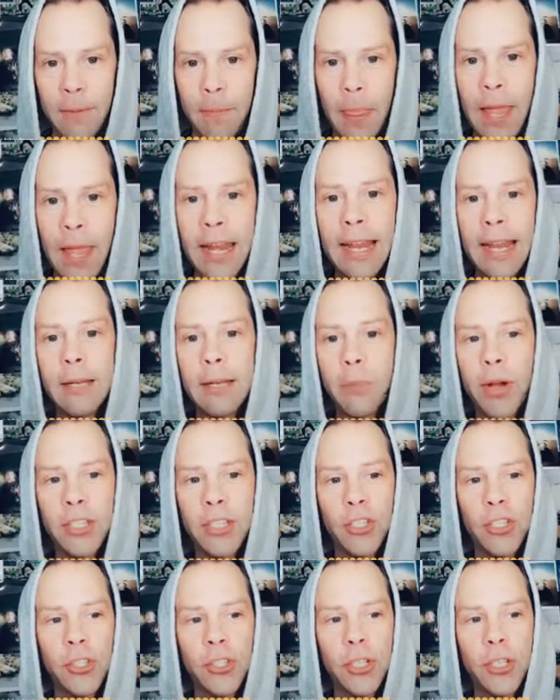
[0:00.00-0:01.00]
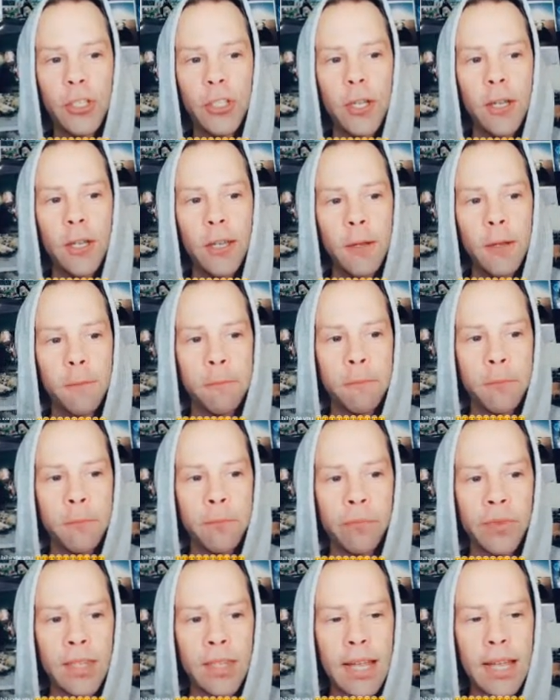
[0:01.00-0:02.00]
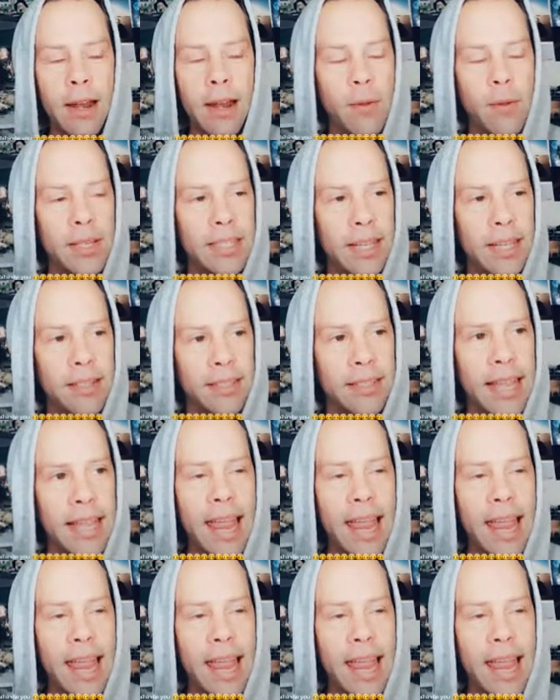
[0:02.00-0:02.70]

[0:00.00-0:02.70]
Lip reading: And depressed just because, how do I say this?